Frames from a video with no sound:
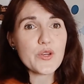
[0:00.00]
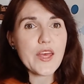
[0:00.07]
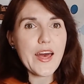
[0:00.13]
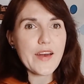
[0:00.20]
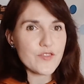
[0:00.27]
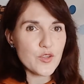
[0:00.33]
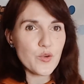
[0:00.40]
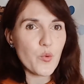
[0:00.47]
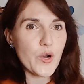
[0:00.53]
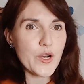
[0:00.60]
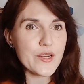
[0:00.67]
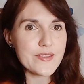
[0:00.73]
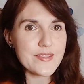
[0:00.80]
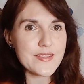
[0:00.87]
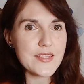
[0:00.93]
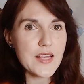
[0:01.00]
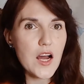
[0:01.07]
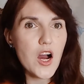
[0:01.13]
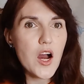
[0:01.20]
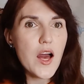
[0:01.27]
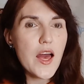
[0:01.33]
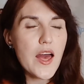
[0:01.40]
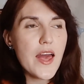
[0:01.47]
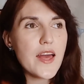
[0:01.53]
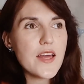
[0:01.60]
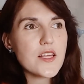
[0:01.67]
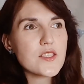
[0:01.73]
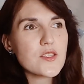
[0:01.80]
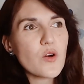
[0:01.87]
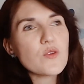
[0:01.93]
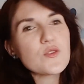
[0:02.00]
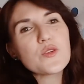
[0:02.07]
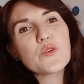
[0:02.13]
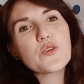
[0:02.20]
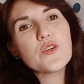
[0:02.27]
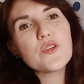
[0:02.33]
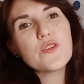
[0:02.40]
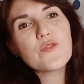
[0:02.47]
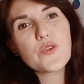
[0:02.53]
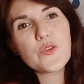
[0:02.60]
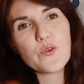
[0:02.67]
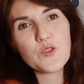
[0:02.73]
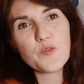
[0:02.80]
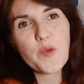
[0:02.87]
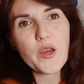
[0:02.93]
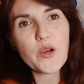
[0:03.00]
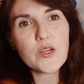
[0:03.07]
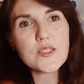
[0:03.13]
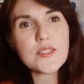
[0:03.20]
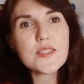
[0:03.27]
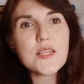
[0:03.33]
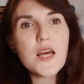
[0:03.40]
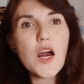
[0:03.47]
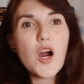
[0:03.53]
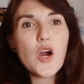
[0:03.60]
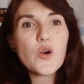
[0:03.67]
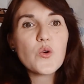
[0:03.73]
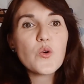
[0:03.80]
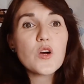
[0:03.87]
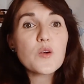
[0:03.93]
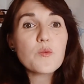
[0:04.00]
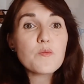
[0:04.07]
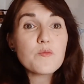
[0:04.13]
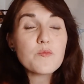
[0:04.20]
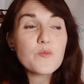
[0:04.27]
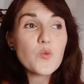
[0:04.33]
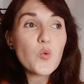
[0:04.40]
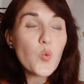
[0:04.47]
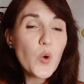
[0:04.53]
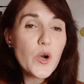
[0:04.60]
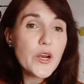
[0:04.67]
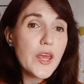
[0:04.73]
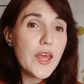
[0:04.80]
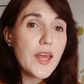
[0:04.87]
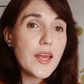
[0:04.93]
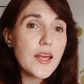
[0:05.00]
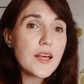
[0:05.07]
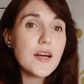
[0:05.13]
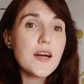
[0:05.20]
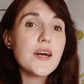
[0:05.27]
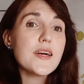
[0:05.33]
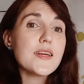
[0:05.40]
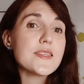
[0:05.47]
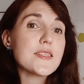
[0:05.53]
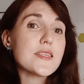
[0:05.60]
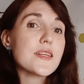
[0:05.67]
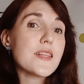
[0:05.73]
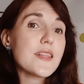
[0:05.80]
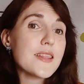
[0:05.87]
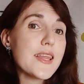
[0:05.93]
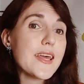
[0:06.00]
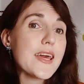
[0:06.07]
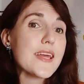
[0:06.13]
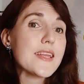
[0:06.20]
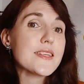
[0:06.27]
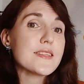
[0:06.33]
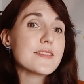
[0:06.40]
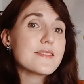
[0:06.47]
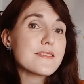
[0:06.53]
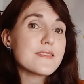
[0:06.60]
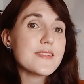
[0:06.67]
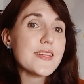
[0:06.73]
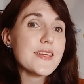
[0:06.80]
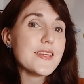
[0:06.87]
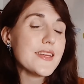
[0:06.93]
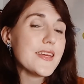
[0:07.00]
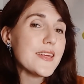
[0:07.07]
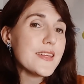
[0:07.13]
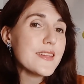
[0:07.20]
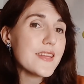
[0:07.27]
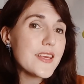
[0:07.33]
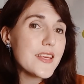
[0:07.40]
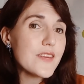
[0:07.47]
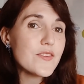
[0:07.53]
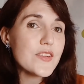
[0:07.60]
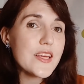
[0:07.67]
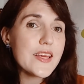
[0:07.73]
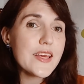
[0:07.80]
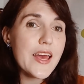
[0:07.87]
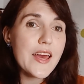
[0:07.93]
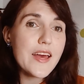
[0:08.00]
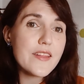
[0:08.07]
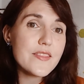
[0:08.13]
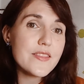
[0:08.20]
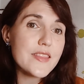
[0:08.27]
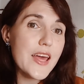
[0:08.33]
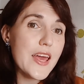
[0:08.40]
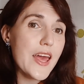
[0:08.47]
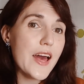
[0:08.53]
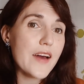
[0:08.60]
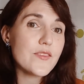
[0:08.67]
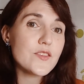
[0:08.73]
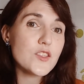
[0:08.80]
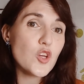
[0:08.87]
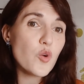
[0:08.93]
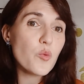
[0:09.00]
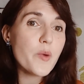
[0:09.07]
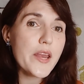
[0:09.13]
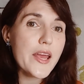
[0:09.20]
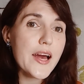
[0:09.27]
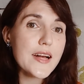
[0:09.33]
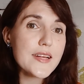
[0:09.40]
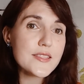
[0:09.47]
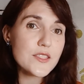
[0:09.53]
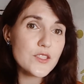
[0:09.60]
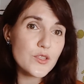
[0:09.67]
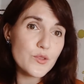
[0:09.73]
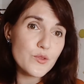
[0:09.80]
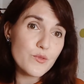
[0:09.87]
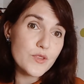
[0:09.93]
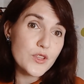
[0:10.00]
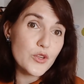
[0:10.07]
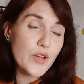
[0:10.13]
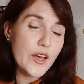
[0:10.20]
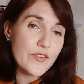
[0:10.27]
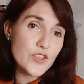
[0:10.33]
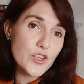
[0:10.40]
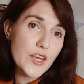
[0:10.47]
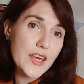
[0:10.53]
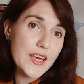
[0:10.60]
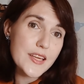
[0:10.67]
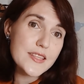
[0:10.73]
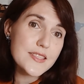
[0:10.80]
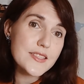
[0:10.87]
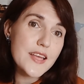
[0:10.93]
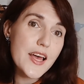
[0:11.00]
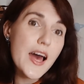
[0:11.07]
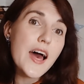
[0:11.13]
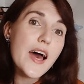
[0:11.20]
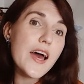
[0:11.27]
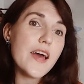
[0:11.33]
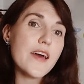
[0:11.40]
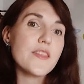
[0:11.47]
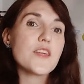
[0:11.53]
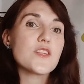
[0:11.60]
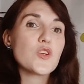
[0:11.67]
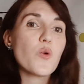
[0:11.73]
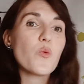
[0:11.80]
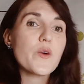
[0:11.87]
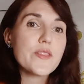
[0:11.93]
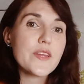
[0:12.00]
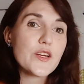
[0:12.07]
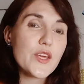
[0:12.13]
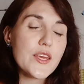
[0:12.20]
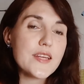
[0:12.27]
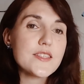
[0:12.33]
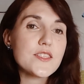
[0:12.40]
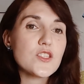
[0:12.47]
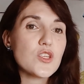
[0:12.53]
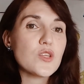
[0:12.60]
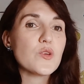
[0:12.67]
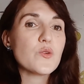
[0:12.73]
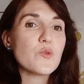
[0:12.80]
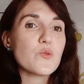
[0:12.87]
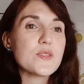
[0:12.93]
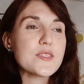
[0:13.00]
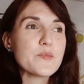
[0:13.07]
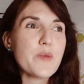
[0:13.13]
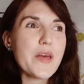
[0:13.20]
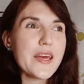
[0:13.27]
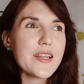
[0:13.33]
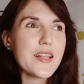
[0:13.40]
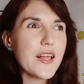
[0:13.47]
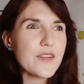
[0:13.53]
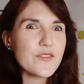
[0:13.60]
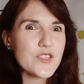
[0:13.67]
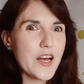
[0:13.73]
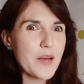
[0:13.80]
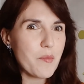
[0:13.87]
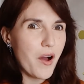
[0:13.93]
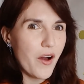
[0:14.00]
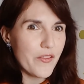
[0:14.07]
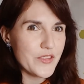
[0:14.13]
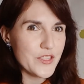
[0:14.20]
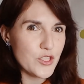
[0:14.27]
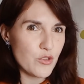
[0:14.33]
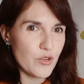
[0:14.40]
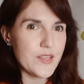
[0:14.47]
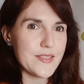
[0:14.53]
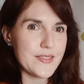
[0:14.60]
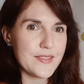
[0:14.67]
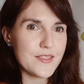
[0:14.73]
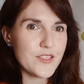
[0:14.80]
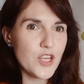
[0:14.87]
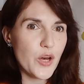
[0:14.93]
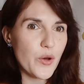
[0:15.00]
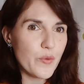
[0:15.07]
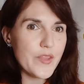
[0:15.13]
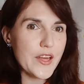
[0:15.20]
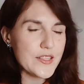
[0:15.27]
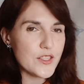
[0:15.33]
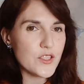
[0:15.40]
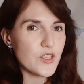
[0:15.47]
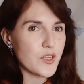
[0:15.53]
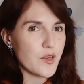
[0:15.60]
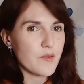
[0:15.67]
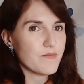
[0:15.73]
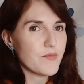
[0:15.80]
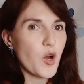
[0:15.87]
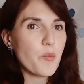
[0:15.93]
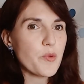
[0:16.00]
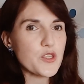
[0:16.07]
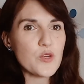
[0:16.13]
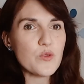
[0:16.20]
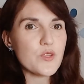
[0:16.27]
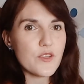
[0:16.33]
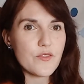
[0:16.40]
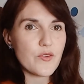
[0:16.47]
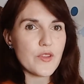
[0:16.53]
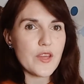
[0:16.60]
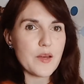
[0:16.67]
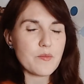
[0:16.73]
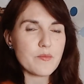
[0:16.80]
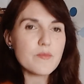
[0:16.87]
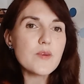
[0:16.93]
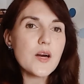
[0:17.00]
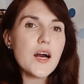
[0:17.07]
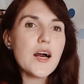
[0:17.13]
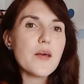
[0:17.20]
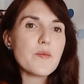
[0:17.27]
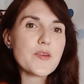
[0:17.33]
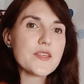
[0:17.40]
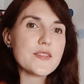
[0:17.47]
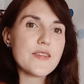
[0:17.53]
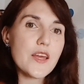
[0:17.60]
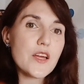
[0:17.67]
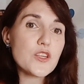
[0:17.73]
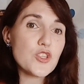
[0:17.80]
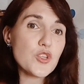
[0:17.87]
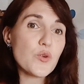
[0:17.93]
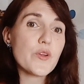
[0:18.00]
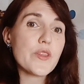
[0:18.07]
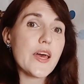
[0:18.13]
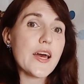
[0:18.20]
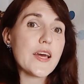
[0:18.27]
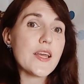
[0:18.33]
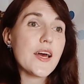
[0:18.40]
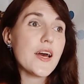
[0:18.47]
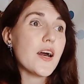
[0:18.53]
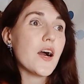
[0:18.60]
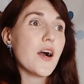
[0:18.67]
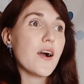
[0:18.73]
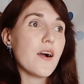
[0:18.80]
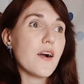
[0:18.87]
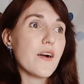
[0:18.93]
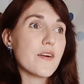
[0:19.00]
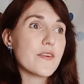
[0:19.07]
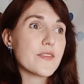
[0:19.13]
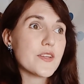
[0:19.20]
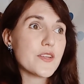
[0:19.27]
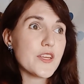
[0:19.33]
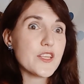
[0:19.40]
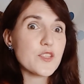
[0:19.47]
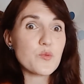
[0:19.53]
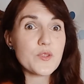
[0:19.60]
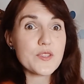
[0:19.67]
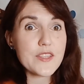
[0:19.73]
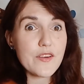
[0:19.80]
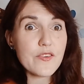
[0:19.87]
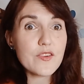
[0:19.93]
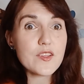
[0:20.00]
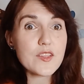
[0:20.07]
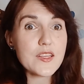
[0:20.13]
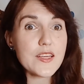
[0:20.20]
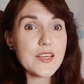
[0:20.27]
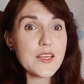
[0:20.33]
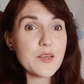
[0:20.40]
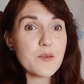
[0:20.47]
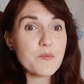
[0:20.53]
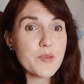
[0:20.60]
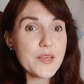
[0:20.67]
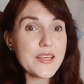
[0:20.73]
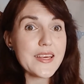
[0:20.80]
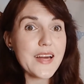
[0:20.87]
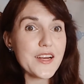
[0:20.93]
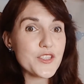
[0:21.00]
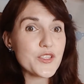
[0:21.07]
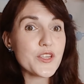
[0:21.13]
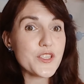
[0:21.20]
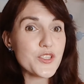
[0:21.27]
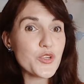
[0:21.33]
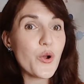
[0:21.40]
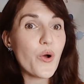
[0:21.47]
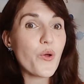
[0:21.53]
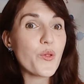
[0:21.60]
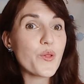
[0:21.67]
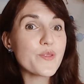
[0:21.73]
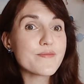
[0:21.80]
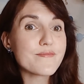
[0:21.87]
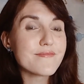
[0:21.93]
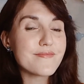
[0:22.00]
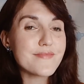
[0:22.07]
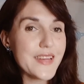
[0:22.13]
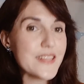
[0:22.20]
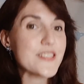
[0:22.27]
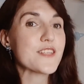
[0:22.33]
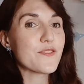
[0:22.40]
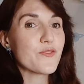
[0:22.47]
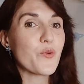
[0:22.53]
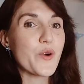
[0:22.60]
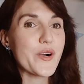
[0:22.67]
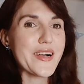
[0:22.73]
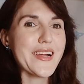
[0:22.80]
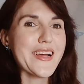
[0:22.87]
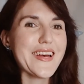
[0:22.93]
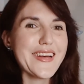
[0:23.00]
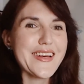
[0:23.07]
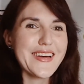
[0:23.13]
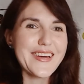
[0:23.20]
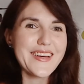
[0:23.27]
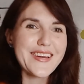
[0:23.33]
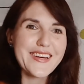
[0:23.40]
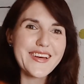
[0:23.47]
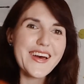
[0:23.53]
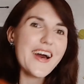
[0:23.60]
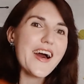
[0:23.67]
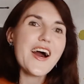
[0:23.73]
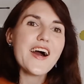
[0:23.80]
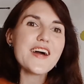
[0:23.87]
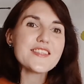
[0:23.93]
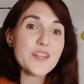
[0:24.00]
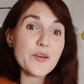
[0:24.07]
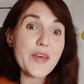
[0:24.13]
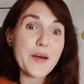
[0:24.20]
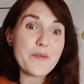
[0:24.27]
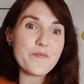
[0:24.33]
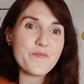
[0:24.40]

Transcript: afterwards. And it's also good for those parents who are working till late in the evening and they have nobody else to look after kids, and they don't want their kids to spend a lot of time on the streets. So that's a good opportunity for them because they are sure that their kids will definitely be under control until 4. So yeah.